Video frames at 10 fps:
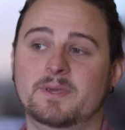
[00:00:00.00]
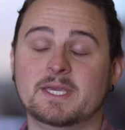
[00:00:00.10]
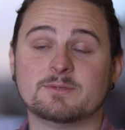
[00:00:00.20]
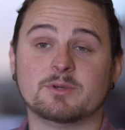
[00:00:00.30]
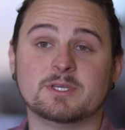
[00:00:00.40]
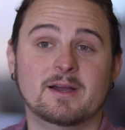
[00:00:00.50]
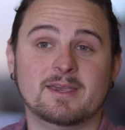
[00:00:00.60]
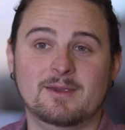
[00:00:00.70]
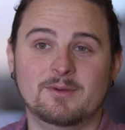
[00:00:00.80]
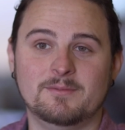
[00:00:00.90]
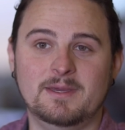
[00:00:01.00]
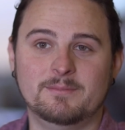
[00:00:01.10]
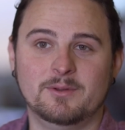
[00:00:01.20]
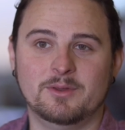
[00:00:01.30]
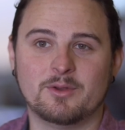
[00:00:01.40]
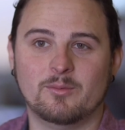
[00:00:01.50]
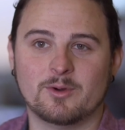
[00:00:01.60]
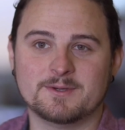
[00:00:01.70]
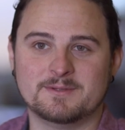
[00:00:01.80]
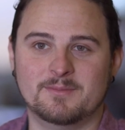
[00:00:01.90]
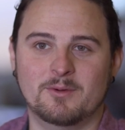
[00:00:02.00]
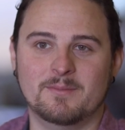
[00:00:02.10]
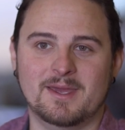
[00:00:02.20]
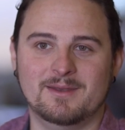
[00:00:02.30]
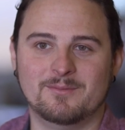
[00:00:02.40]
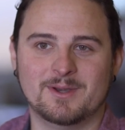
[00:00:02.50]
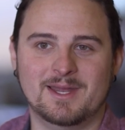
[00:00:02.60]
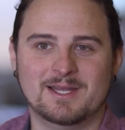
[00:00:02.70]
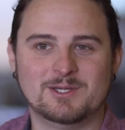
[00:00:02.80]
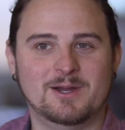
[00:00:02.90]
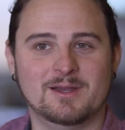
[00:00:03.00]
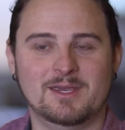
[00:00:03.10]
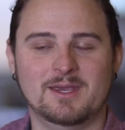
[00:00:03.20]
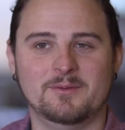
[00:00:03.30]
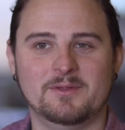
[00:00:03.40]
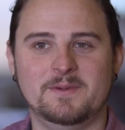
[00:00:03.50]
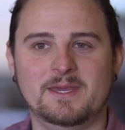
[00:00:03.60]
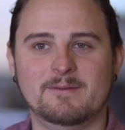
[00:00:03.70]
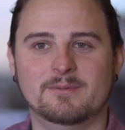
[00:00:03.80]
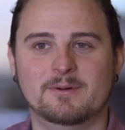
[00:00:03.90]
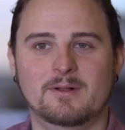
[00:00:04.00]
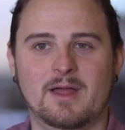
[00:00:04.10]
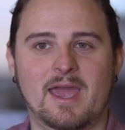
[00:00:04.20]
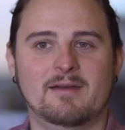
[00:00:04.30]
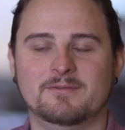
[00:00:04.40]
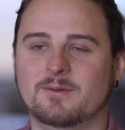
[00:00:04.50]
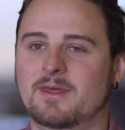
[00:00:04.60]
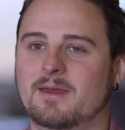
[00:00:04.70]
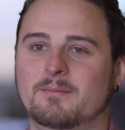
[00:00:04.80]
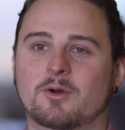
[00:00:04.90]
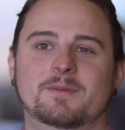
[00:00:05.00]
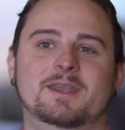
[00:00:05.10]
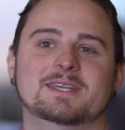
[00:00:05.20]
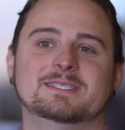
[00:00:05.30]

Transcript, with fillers: because we're talking with people in their worst moment. We're not talking with people after that moment